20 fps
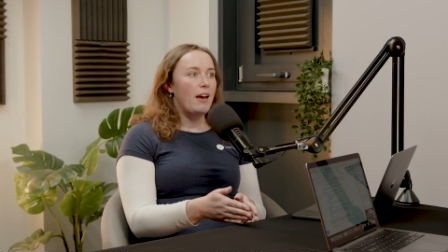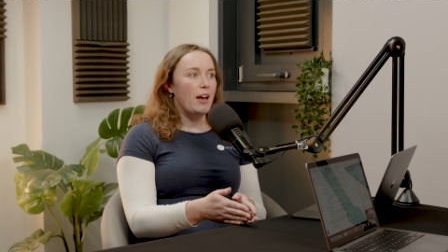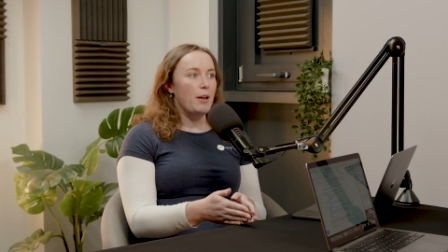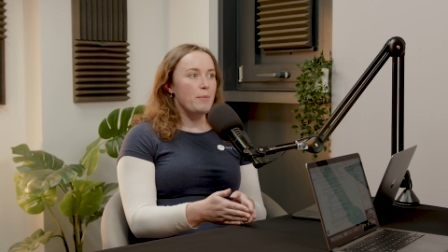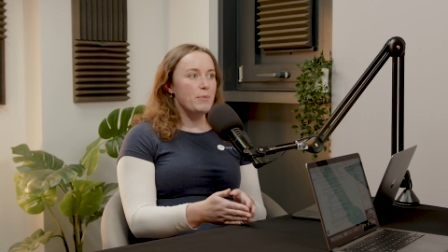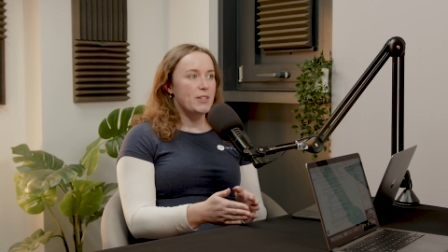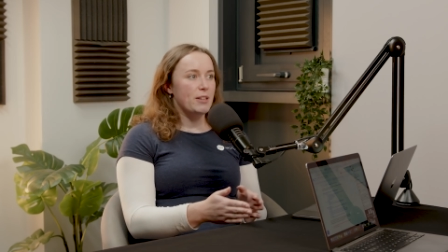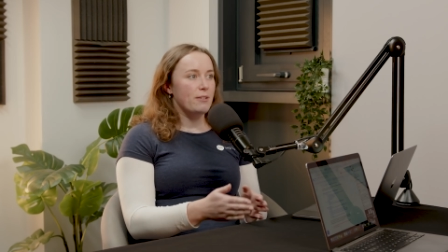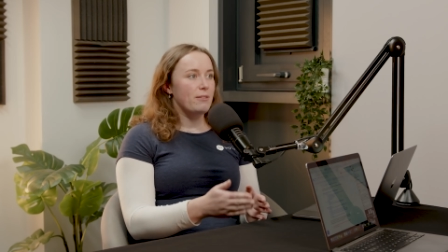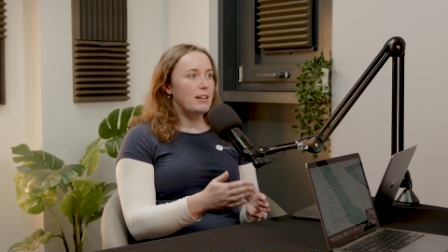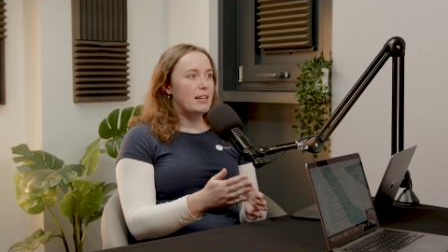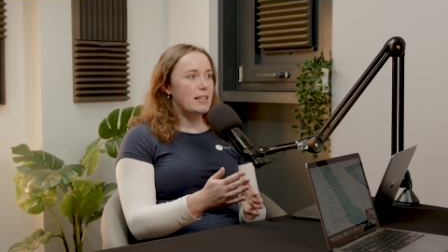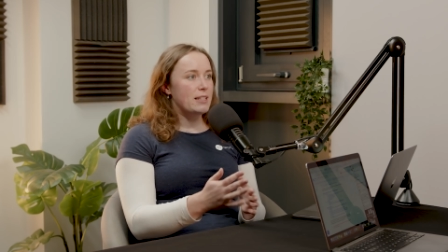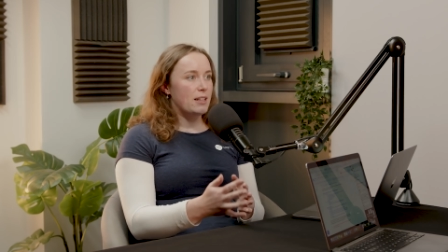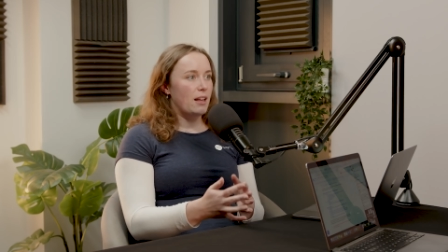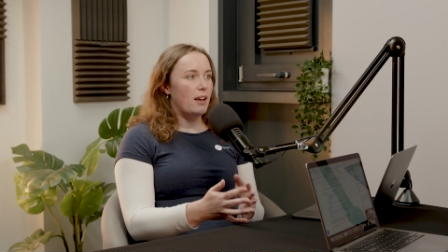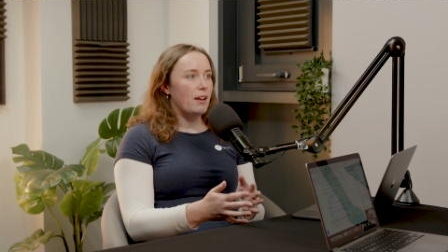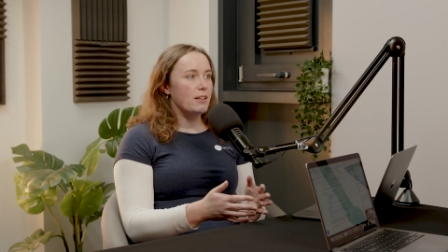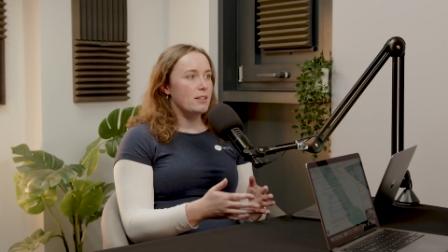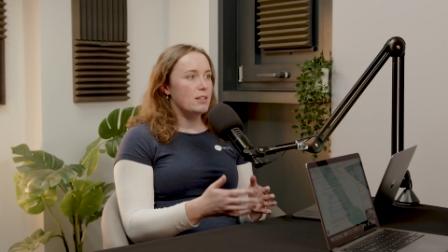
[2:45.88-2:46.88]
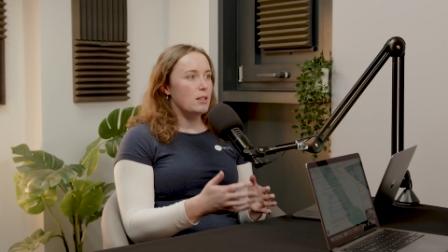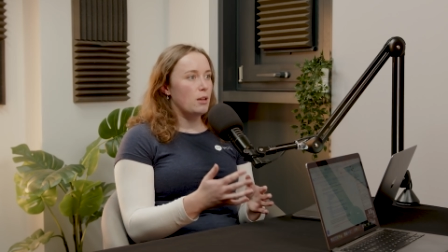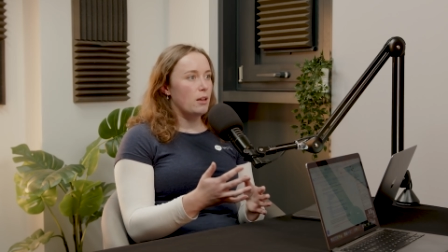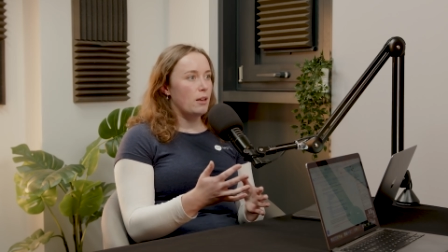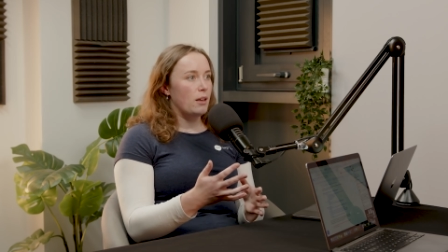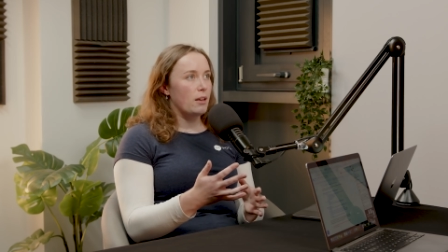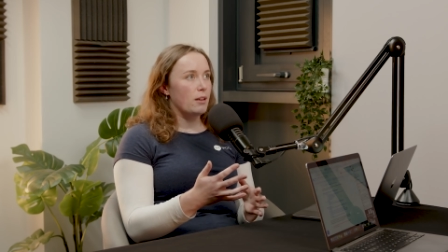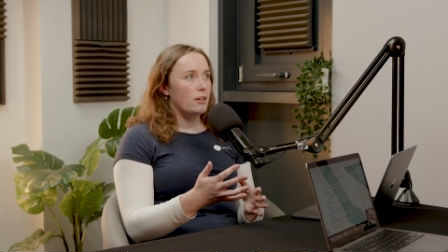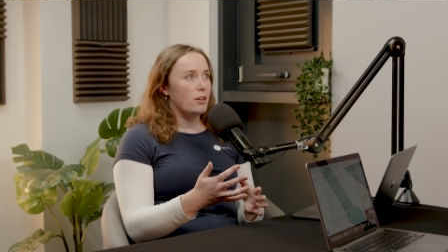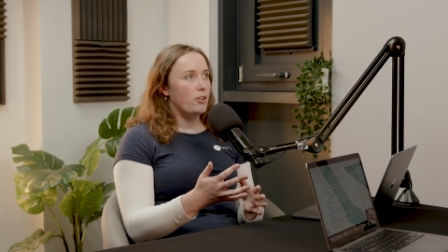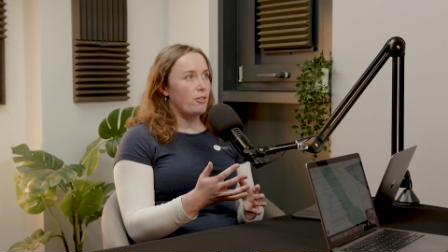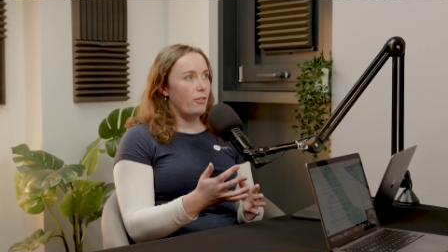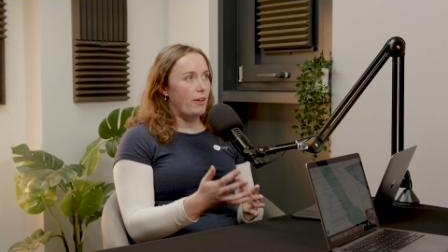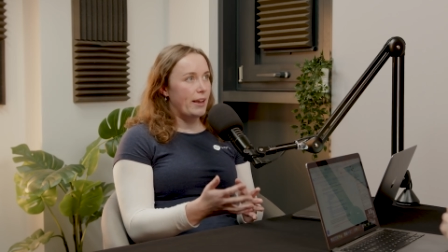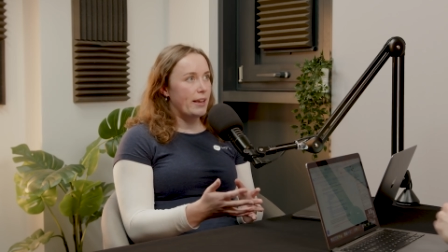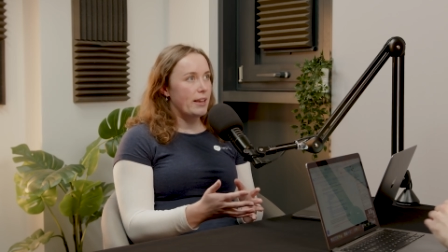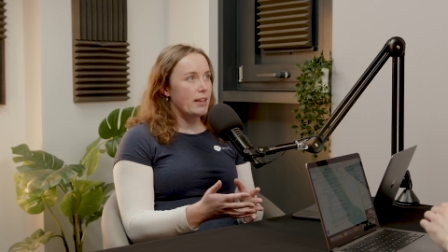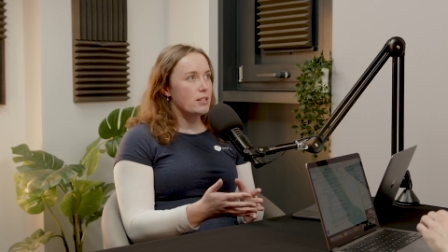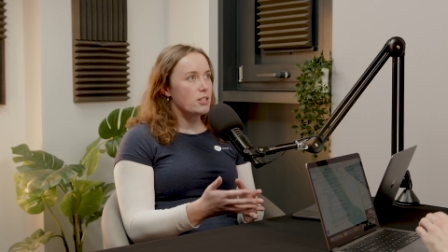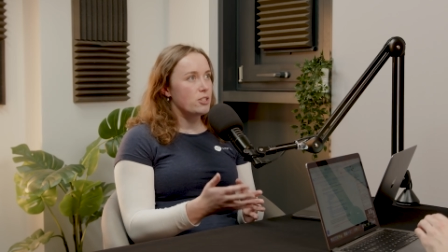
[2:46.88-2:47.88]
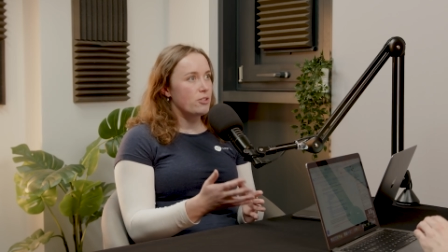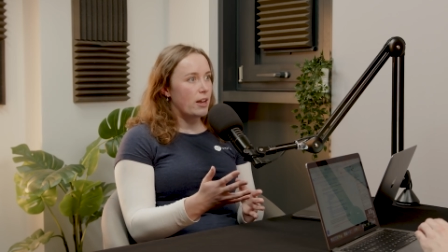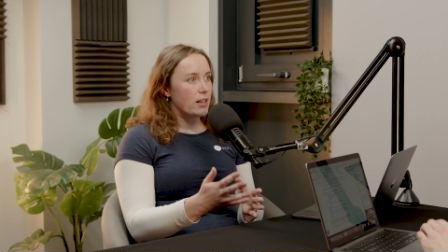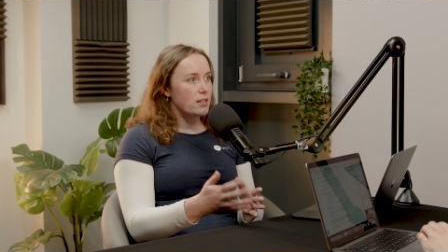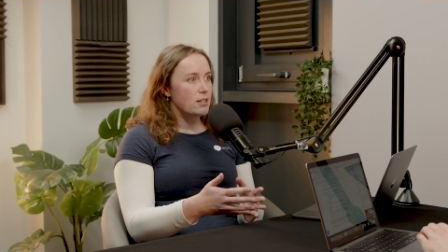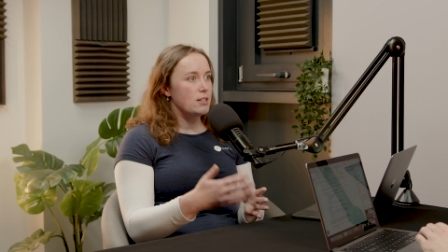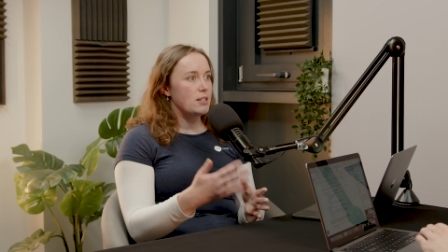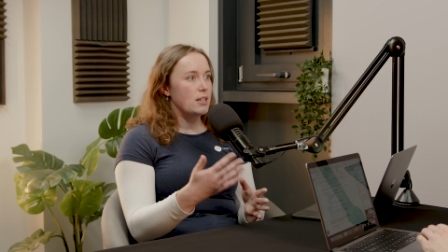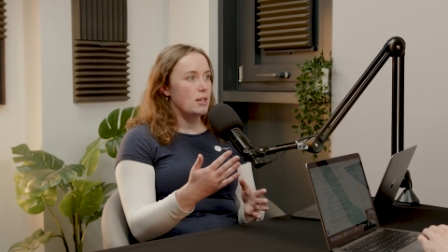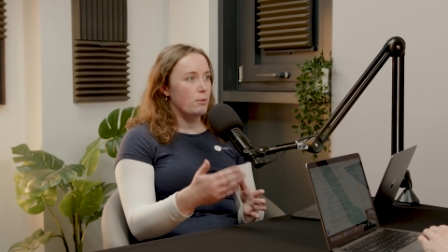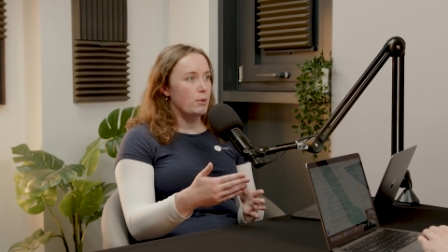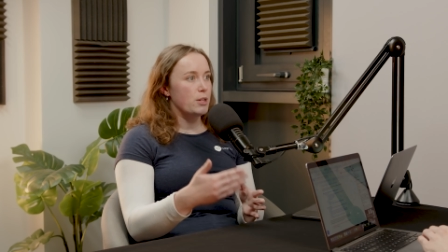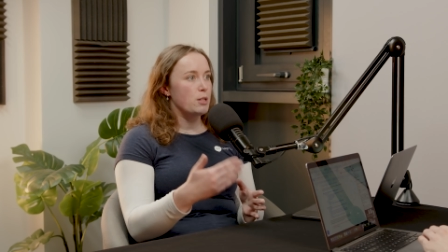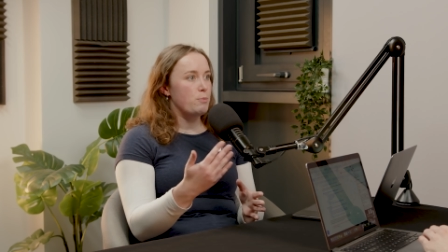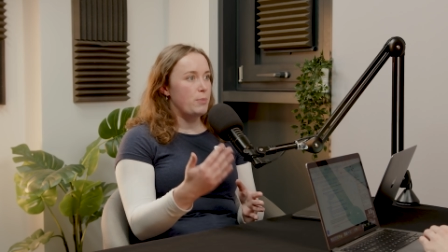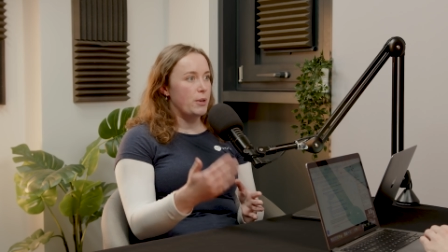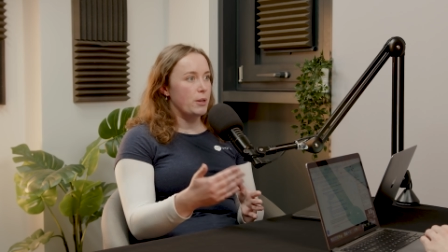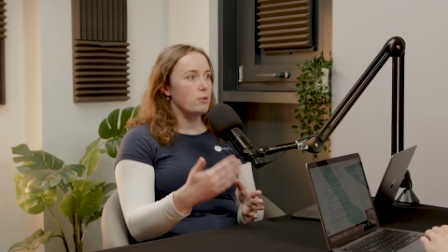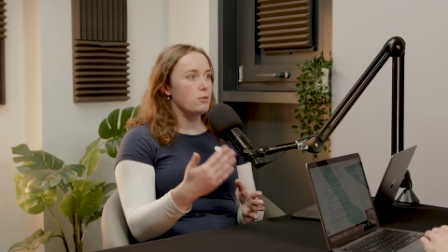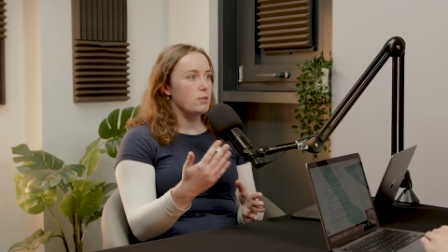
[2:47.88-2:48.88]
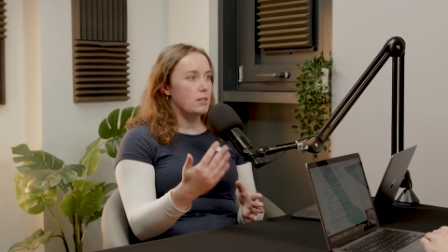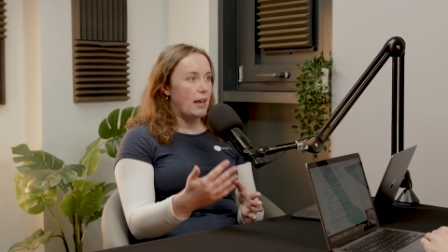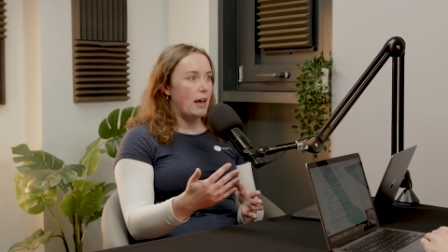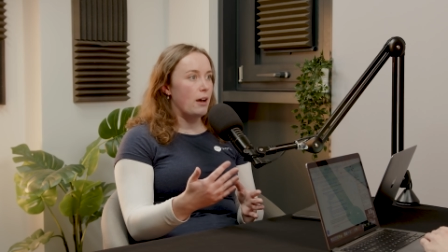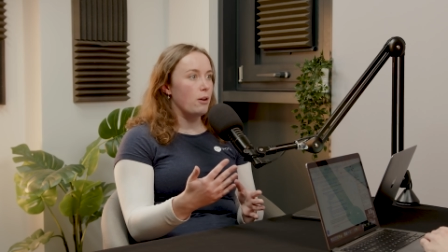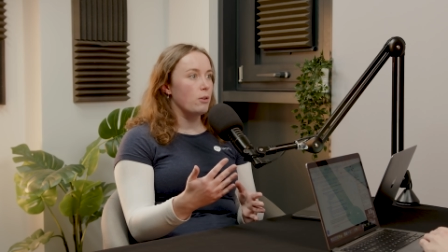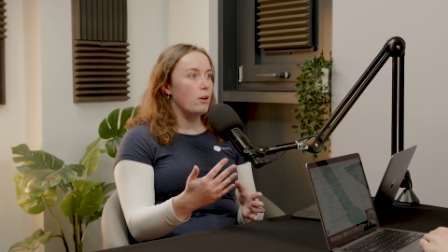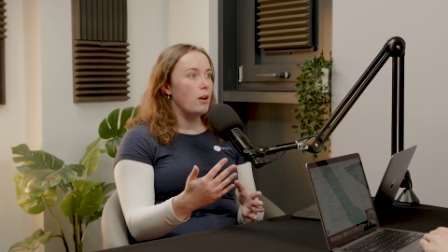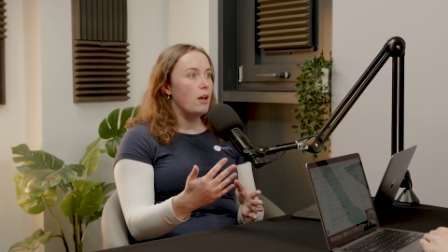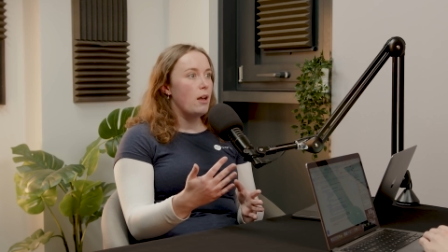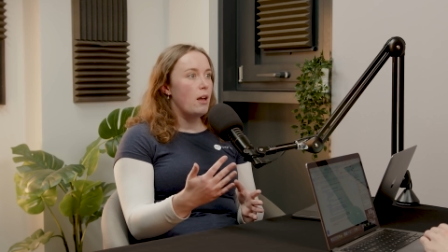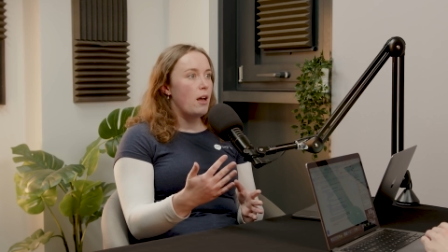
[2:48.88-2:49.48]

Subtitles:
So really starting to create a strategy which builds out